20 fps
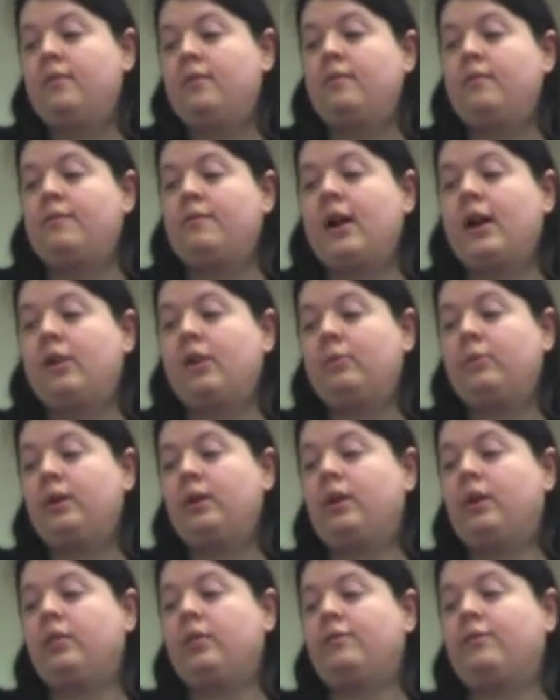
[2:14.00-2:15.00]

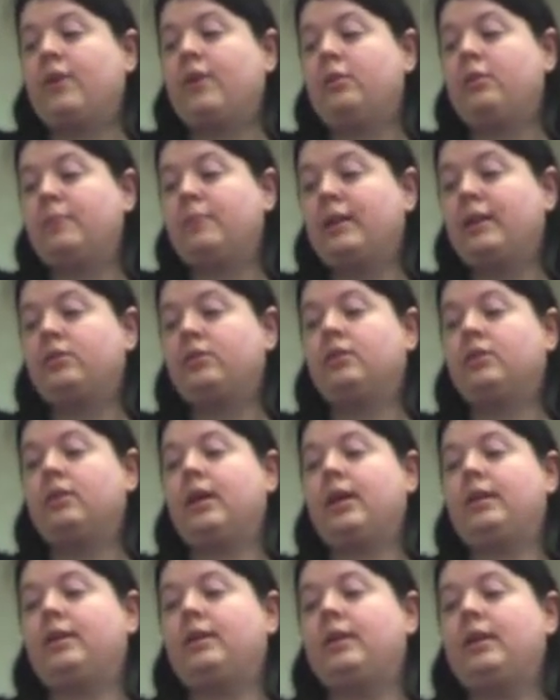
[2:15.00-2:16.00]
Following are the fundamental
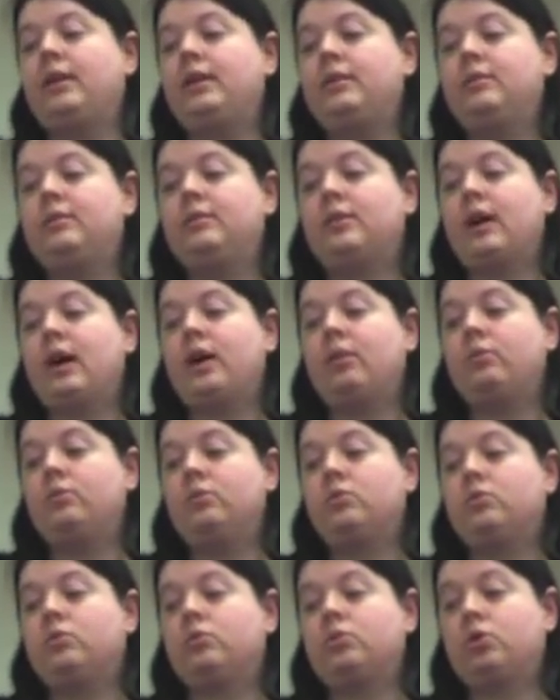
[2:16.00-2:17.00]
and key
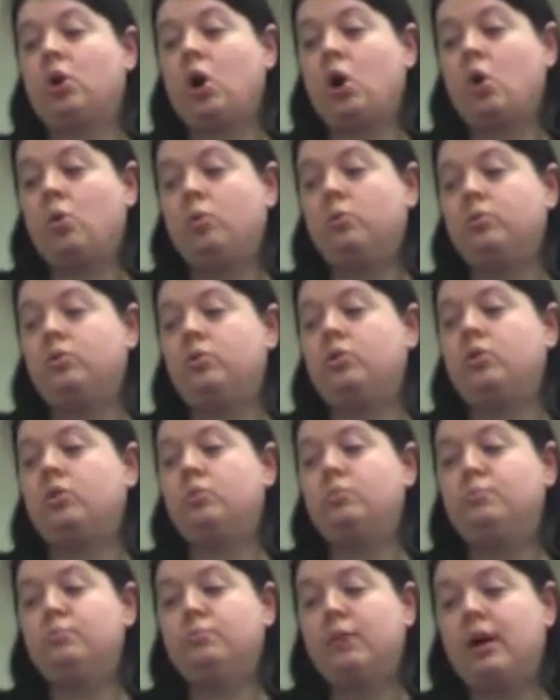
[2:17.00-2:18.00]
sounds or tones
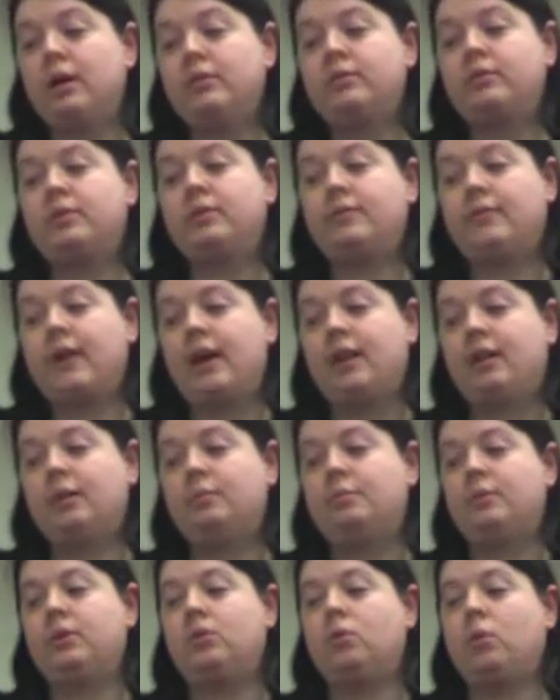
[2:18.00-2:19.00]
you must
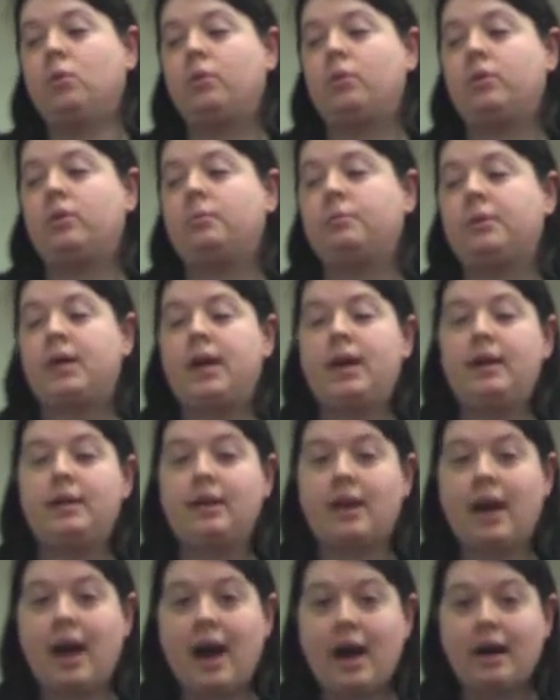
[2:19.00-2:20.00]
develop in order to play
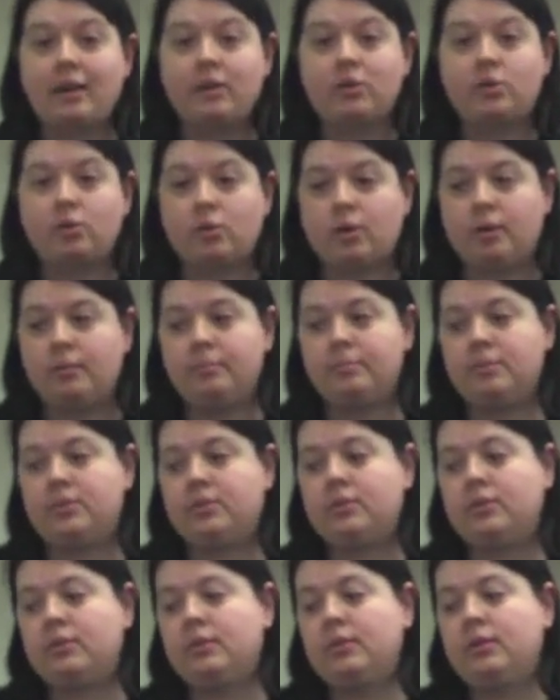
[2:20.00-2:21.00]
the conga
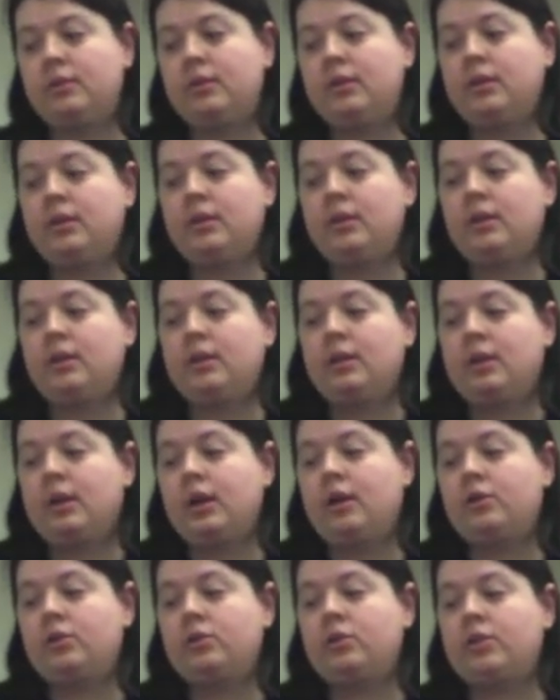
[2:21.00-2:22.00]
drums.
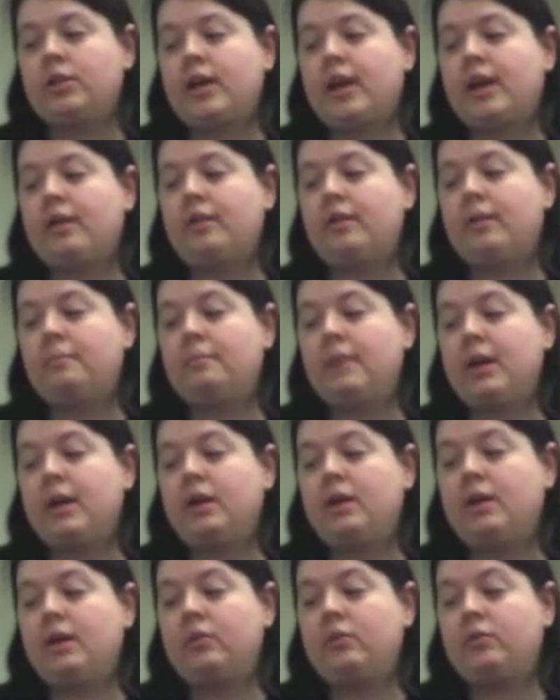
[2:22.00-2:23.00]
Understand that
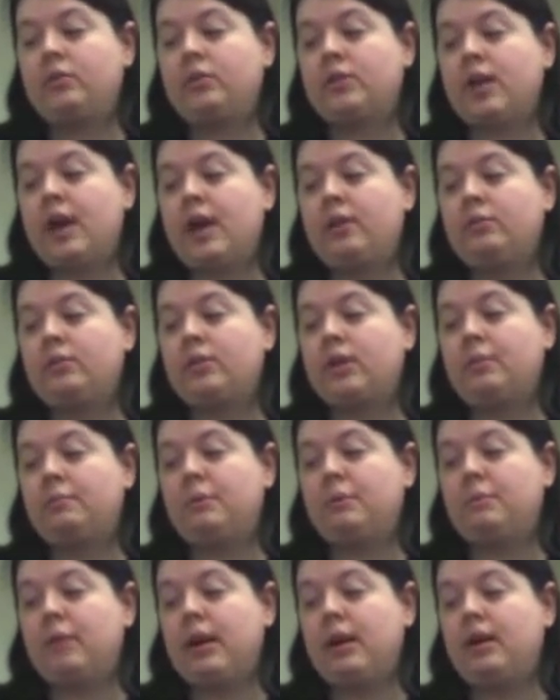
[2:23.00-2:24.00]
many other sounds can
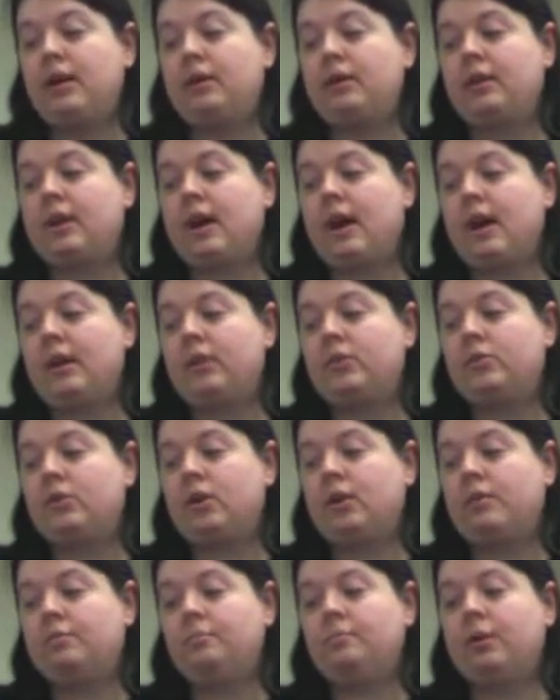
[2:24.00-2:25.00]
be made on the conga
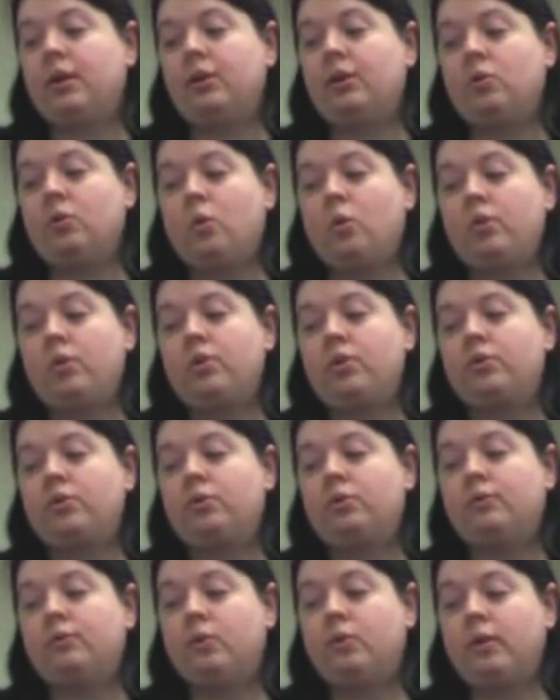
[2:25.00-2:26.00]
drum, but in order
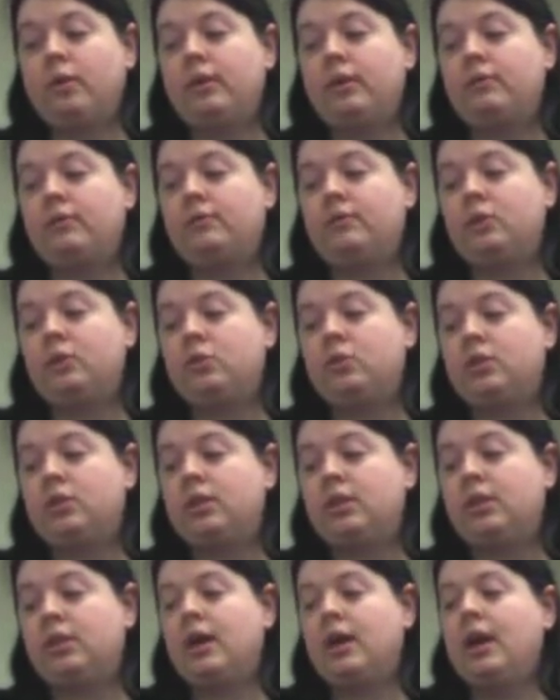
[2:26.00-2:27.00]
to avoid
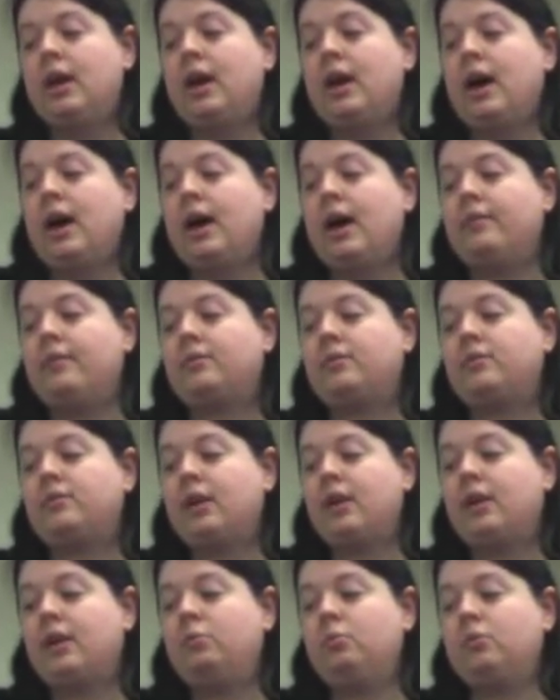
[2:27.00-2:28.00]
confusion, I have
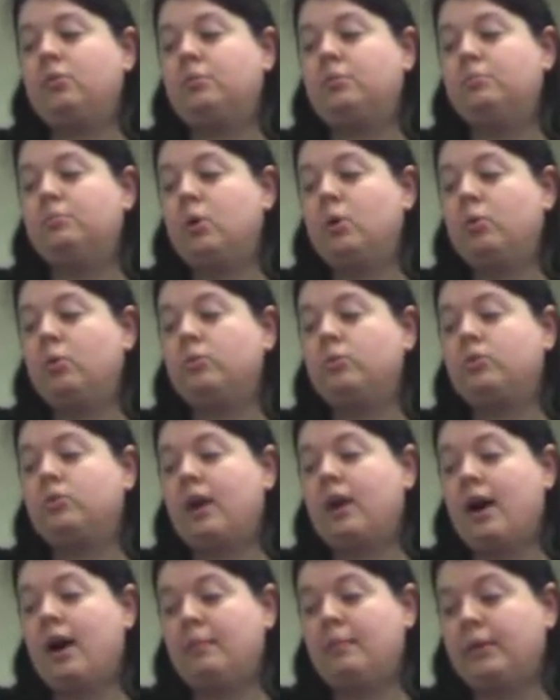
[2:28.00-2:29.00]
stayed with the most
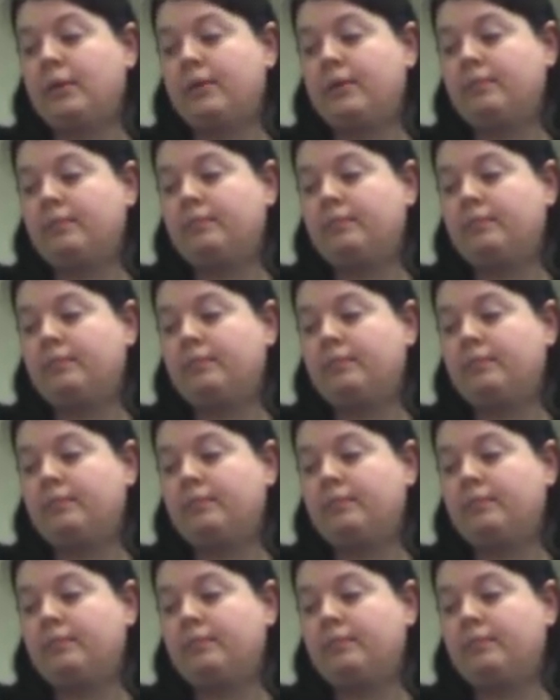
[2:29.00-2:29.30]
common.